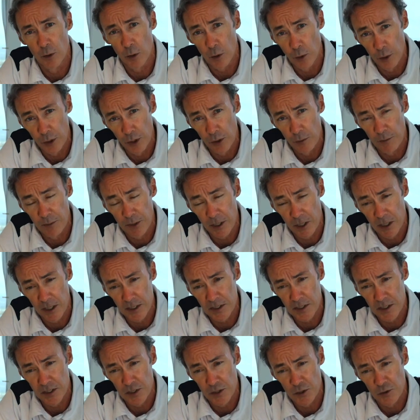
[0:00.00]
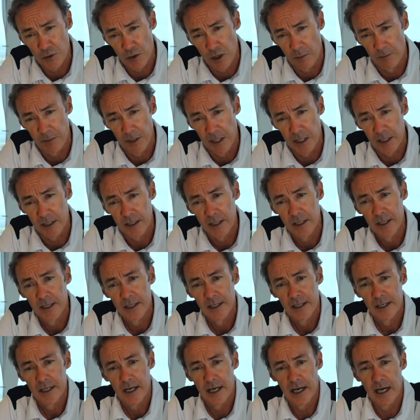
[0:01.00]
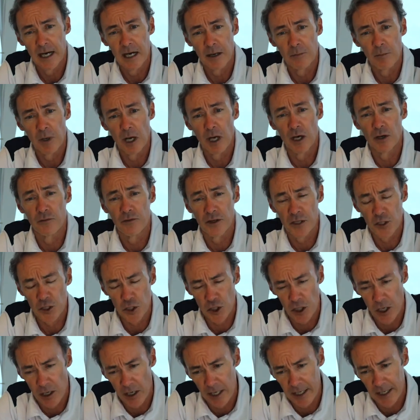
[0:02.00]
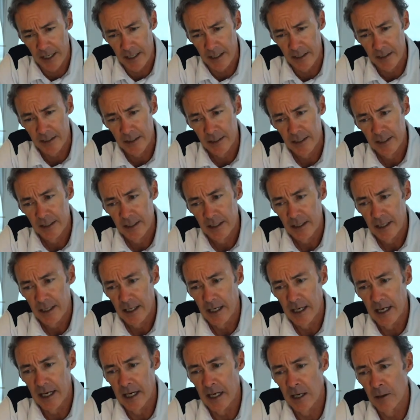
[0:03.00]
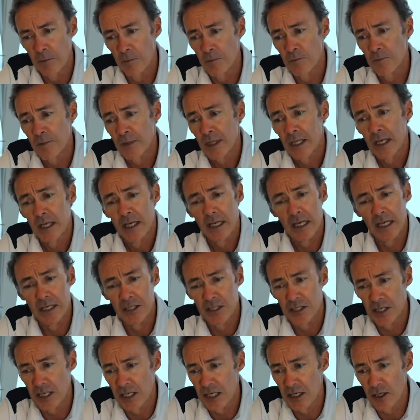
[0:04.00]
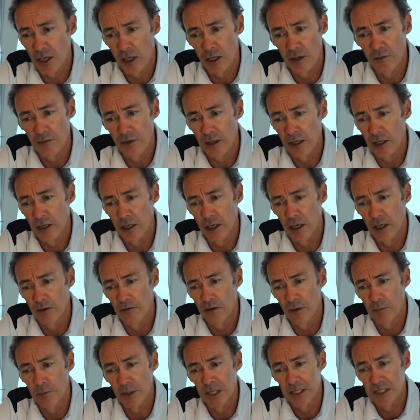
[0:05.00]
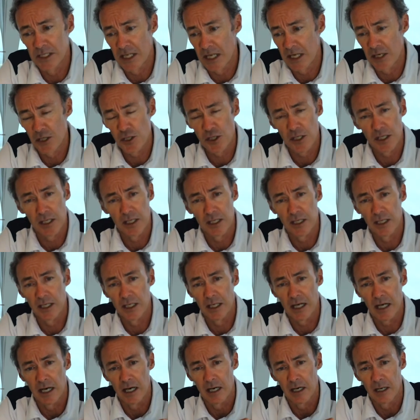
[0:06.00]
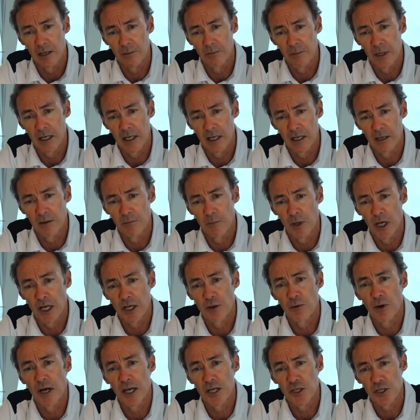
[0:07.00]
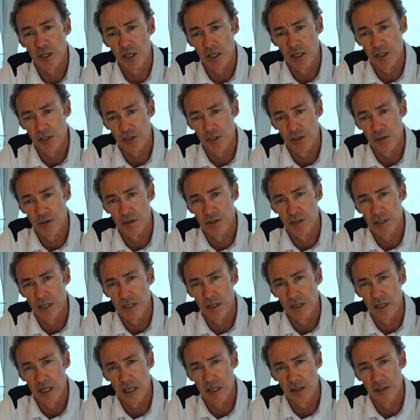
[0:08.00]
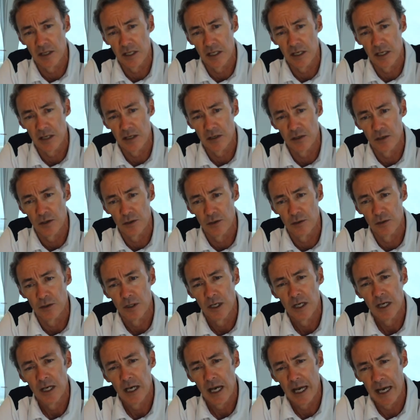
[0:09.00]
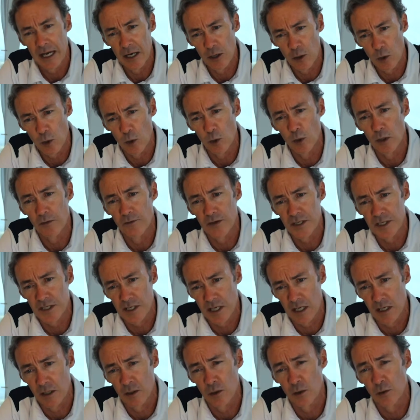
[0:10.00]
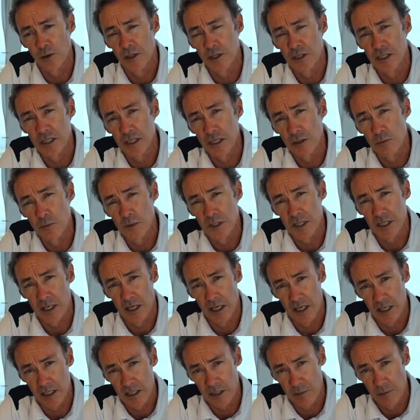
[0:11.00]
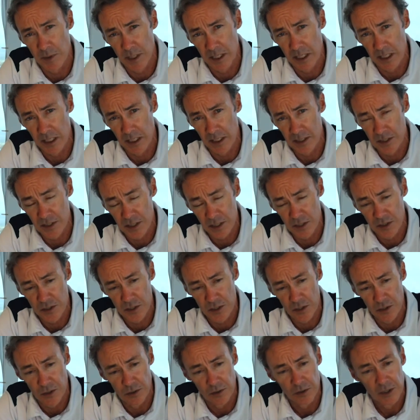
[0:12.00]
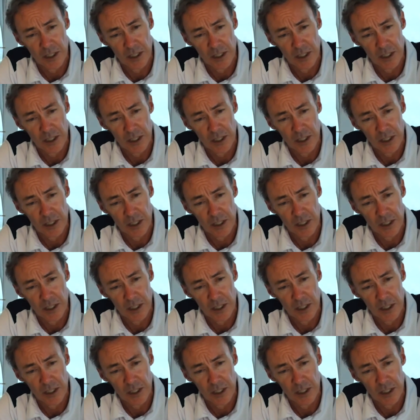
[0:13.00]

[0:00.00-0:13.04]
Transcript: oil prices dropping, over China, indeed over potentially migration issues in the EU, and all of a sudden all the doomsdayers are being listened to.